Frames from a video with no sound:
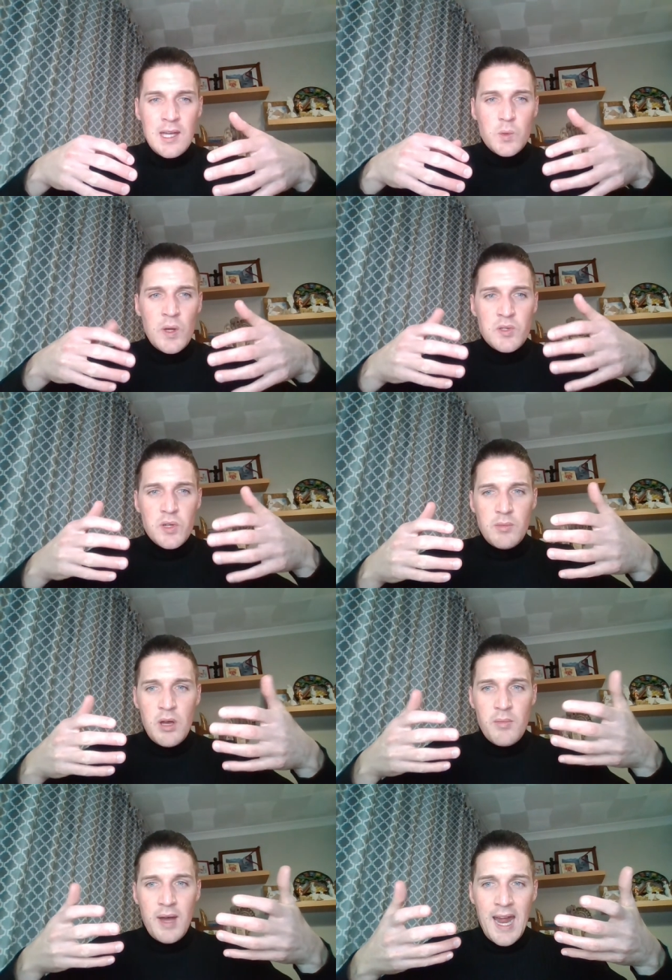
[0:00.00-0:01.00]
It's winter at the
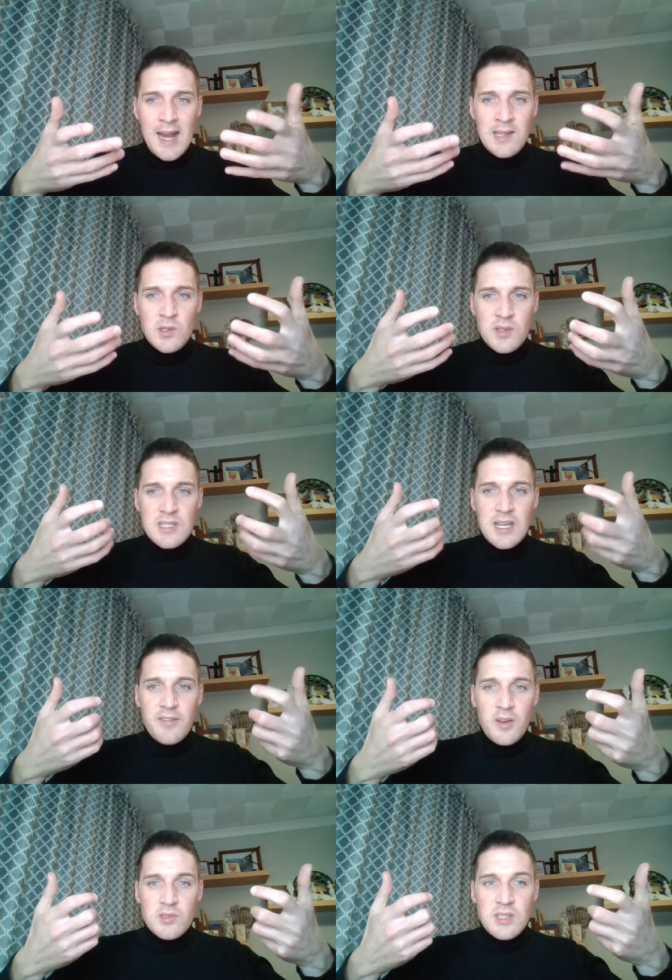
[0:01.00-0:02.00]
moment. My hands, honestly,
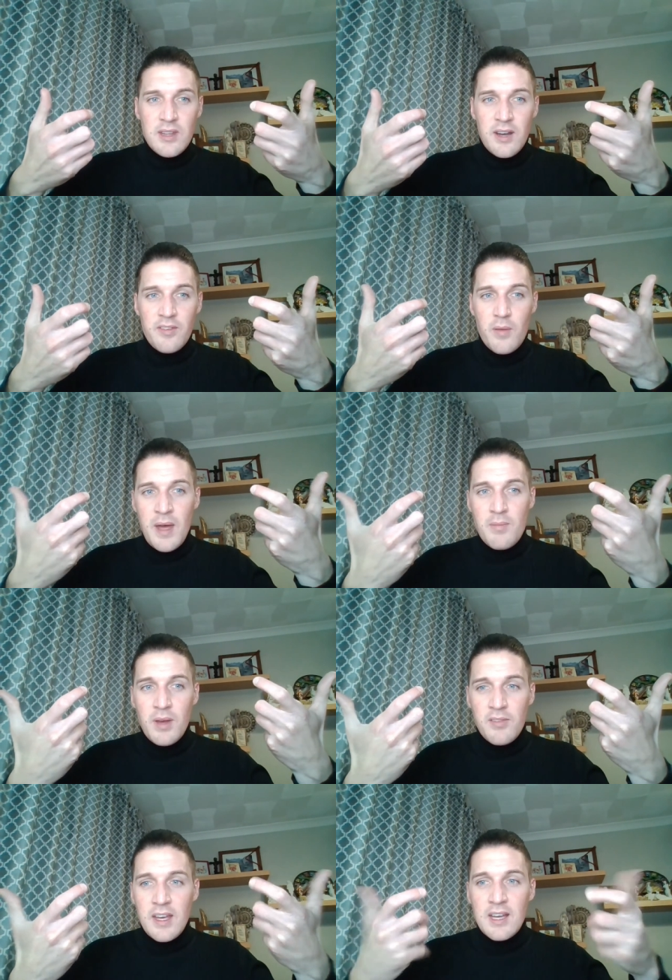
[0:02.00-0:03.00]
it feels like that if I bend
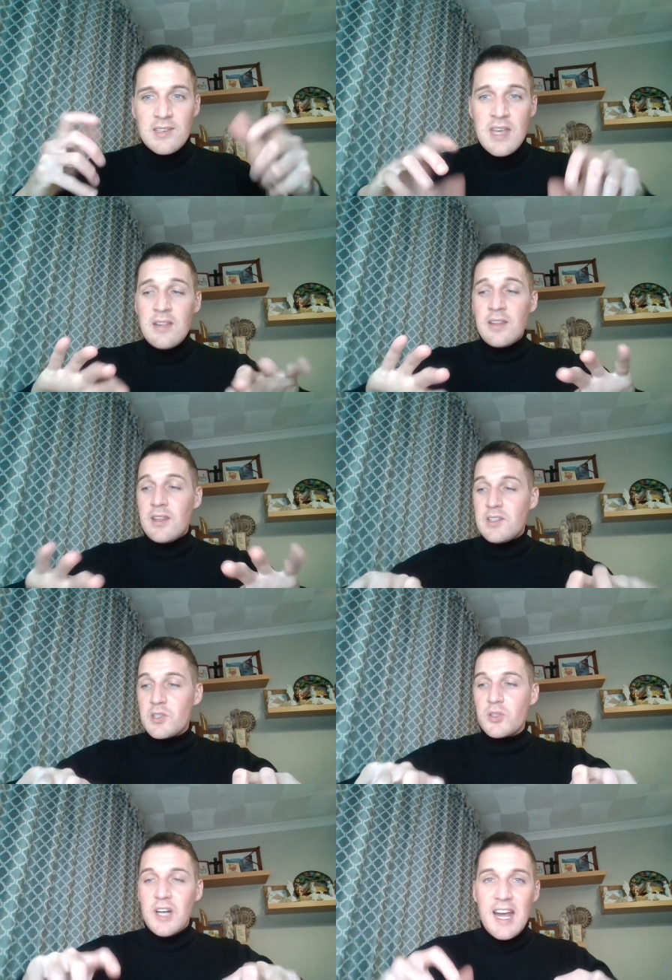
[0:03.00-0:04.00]
my fingers that they
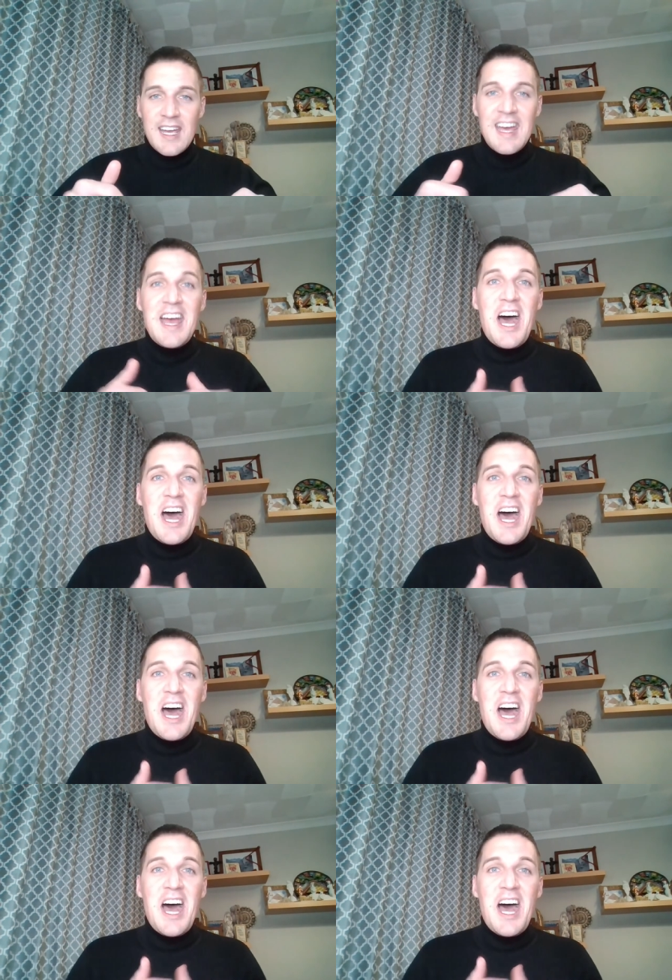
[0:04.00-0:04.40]
just crack.